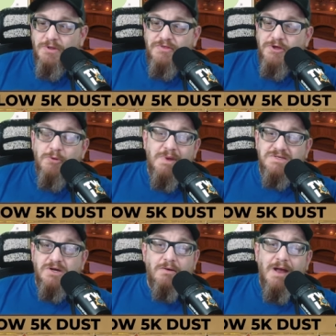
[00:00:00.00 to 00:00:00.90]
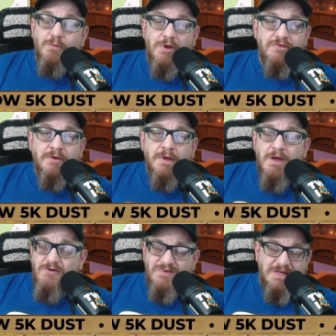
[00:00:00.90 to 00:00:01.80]
thing you're messing around with.
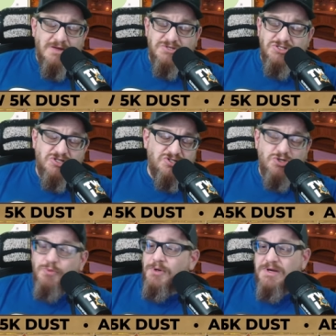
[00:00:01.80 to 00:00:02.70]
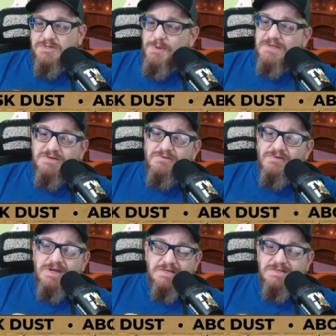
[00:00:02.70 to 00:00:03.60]
Everything else is just super expensive.
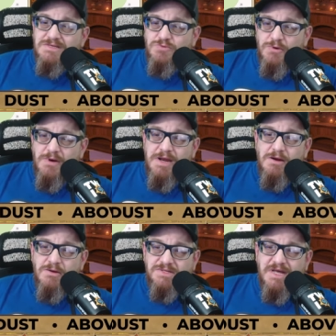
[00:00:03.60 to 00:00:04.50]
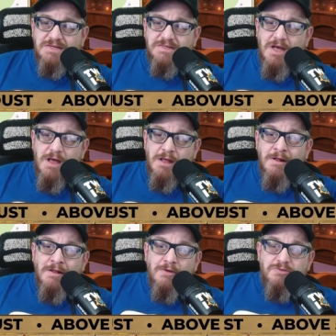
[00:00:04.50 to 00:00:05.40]
And this one right here is at
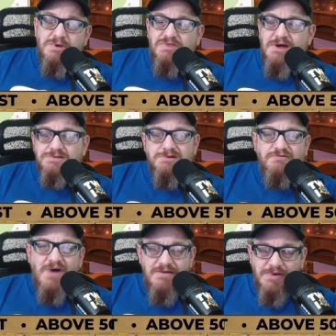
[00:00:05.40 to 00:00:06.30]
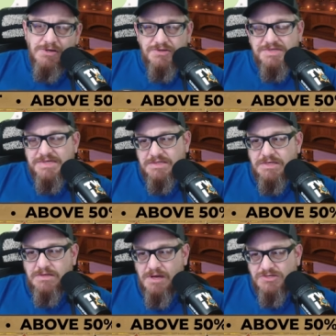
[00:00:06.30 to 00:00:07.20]

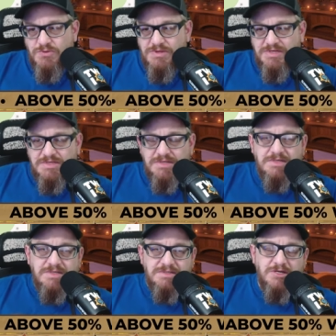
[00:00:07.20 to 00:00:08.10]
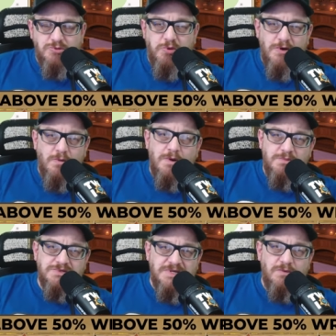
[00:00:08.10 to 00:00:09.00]
3,560 dust with a
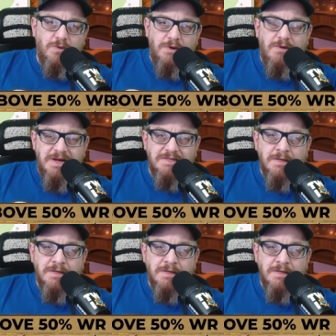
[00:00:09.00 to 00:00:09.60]
66.1% win rate.